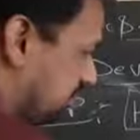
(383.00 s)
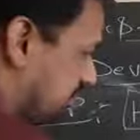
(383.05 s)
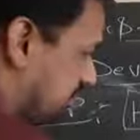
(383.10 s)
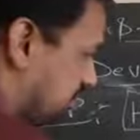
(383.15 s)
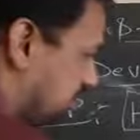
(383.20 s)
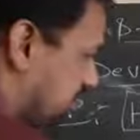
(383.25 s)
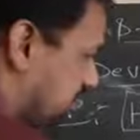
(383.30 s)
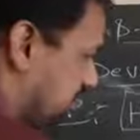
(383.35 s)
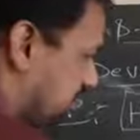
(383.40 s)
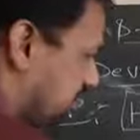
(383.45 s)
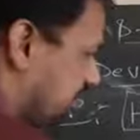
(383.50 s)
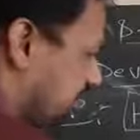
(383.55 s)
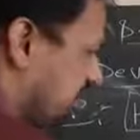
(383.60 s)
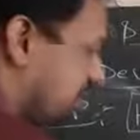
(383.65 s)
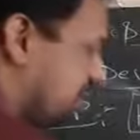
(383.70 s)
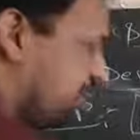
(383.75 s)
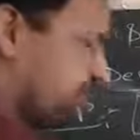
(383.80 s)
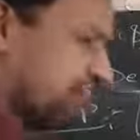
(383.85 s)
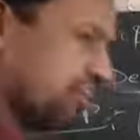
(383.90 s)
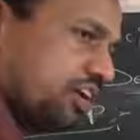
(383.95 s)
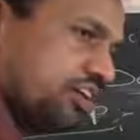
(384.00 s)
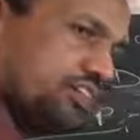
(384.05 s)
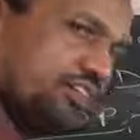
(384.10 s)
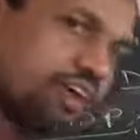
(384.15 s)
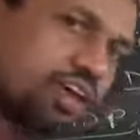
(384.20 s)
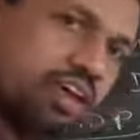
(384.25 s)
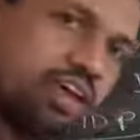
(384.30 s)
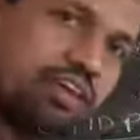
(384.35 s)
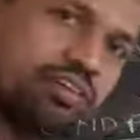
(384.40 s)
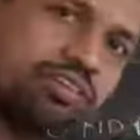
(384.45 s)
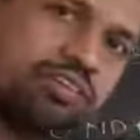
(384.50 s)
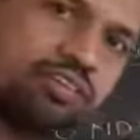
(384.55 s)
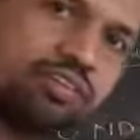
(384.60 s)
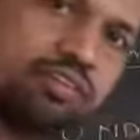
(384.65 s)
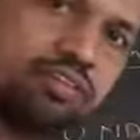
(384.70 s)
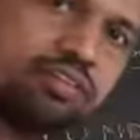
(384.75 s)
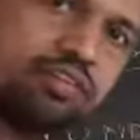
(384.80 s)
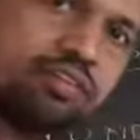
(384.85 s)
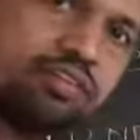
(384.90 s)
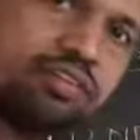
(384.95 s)
7 years of age
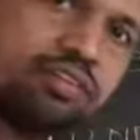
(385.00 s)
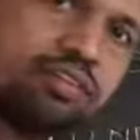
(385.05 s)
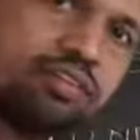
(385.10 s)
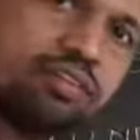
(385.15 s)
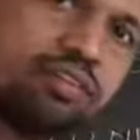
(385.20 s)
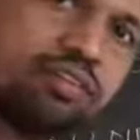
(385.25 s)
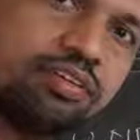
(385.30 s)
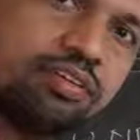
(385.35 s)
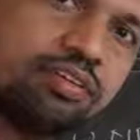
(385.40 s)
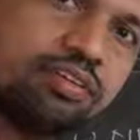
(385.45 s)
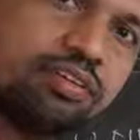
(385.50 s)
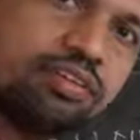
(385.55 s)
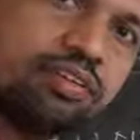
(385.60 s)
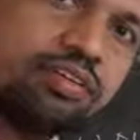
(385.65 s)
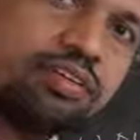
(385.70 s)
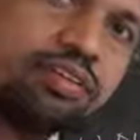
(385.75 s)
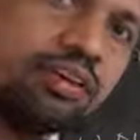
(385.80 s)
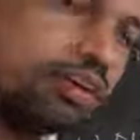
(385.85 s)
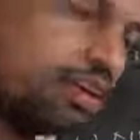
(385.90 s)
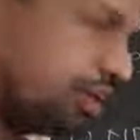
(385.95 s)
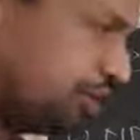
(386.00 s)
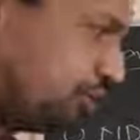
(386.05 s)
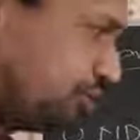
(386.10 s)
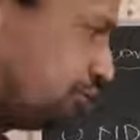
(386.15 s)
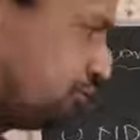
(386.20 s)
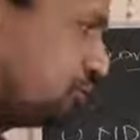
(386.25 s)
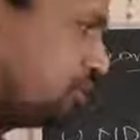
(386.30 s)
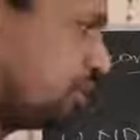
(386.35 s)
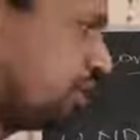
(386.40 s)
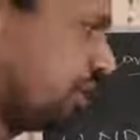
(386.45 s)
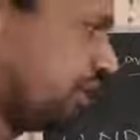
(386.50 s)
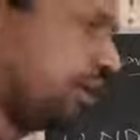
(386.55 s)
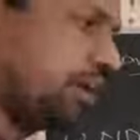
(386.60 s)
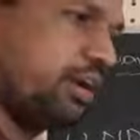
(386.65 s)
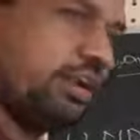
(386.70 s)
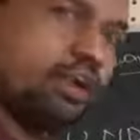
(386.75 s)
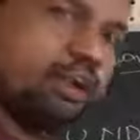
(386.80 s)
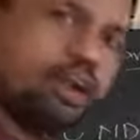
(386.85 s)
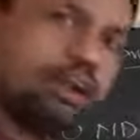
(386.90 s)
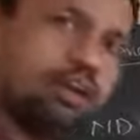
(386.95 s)
into
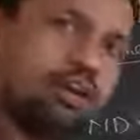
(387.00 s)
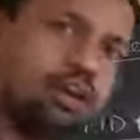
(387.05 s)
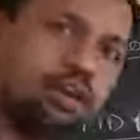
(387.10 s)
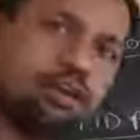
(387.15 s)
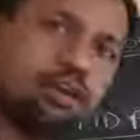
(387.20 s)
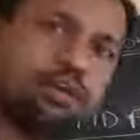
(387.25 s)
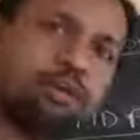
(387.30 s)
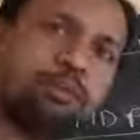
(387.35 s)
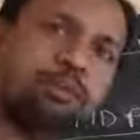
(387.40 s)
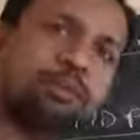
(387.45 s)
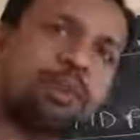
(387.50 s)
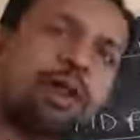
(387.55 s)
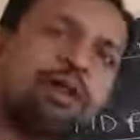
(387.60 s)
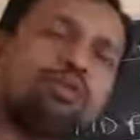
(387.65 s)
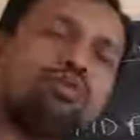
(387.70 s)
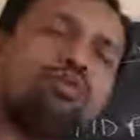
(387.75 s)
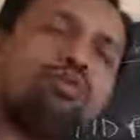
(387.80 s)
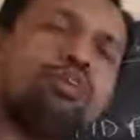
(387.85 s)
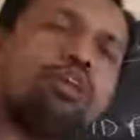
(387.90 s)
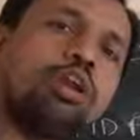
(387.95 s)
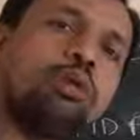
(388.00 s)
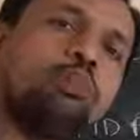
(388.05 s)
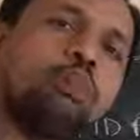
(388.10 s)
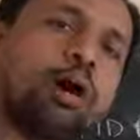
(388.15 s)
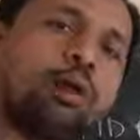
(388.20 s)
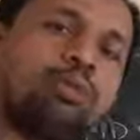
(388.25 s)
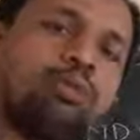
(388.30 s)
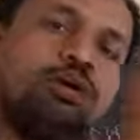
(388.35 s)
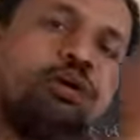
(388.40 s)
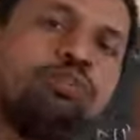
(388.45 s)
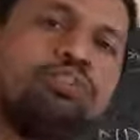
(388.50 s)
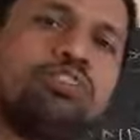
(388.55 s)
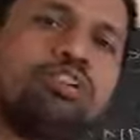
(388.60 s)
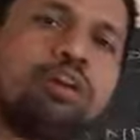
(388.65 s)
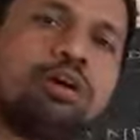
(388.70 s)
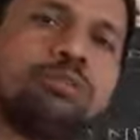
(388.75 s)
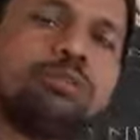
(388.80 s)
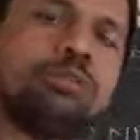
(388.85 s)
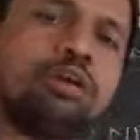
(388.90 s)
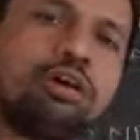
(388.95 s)
100 by total population
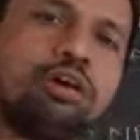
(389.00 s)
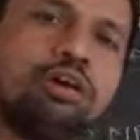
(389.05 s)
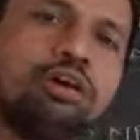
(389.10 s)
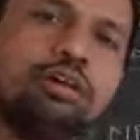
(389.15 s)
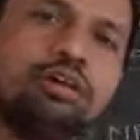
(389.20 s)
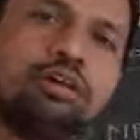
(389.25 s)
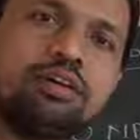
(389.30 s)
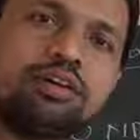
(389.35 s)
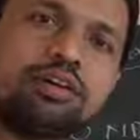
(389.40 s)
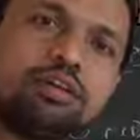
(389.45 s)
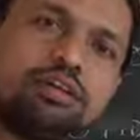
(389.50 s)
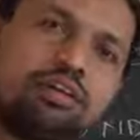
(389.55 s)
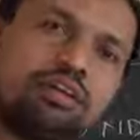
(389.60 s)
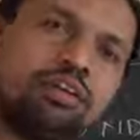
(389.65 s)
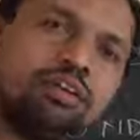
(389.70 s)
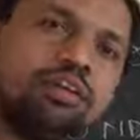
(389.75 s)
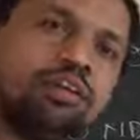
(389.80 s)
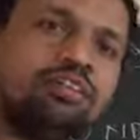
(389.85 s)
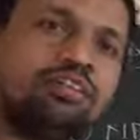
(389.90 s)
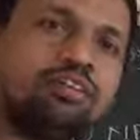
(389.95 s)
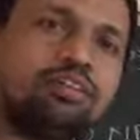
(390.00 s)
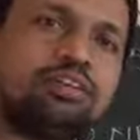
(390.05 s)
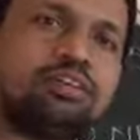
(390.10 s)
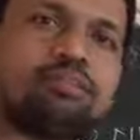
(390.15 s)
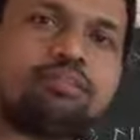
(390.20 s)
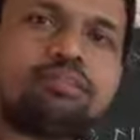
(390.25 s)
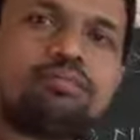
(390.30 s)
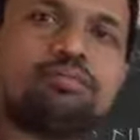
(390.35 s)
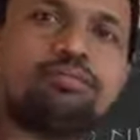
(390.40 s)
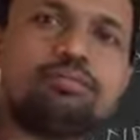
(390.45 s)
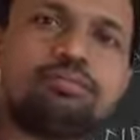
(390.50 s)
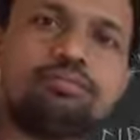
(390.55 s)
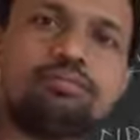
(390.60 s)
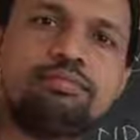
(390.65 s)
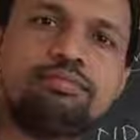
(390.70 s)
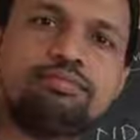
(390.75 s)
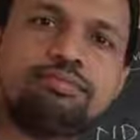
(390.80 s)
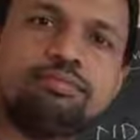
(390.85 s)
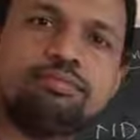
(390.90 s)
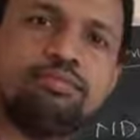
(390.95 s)
of the nation.
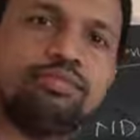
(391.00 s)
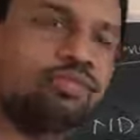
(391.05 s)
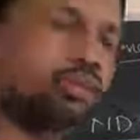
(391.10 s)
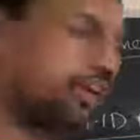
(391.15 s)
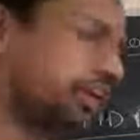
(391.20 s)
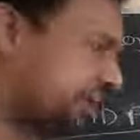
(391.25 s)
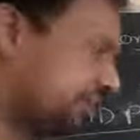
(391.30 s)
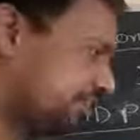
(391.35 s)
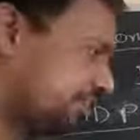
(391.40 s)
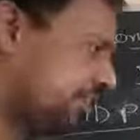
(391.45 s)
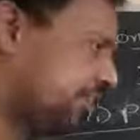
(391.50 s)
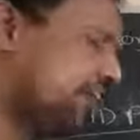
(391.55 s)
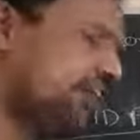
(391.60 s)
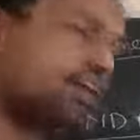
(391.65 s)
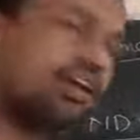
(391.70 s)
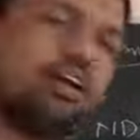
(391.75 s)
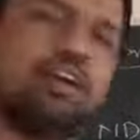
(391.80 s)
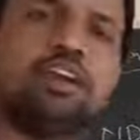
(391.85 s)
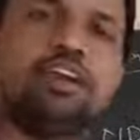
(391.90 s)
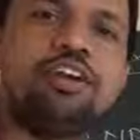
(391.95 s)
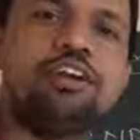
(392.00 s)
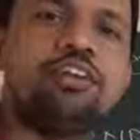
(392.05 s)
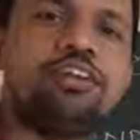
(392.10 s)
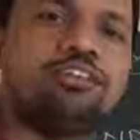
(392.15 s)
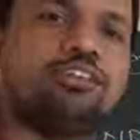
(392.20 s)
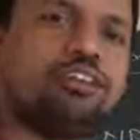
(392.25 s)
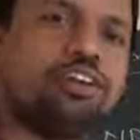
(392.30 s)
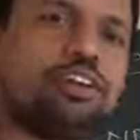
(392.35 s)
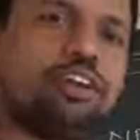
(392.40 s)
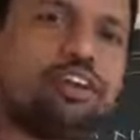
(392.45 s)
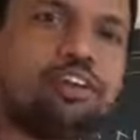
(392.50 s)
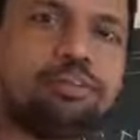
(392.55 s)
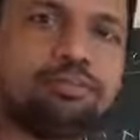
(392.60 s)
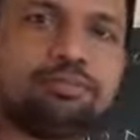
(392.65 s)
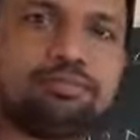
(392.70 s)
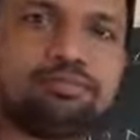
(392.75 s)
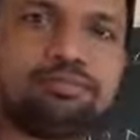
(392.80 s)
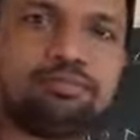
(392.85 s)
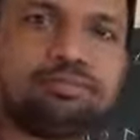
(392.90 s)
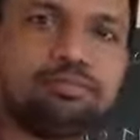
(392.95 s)
We get the literacy rate.
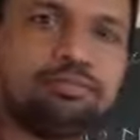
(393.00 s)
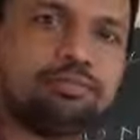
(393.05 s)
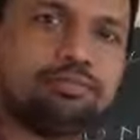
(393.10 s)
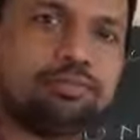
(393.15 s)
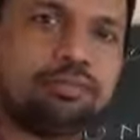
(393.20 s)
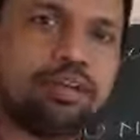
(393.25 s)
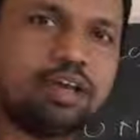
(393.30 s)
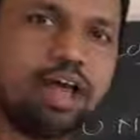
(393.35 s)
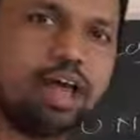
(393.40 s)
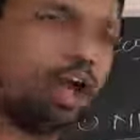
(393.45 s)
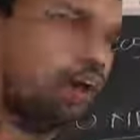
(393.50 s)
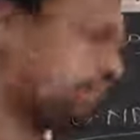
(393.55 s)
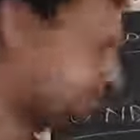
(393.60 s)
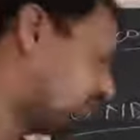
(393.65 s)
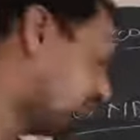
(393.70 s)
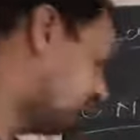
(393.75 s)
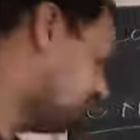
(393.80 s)
After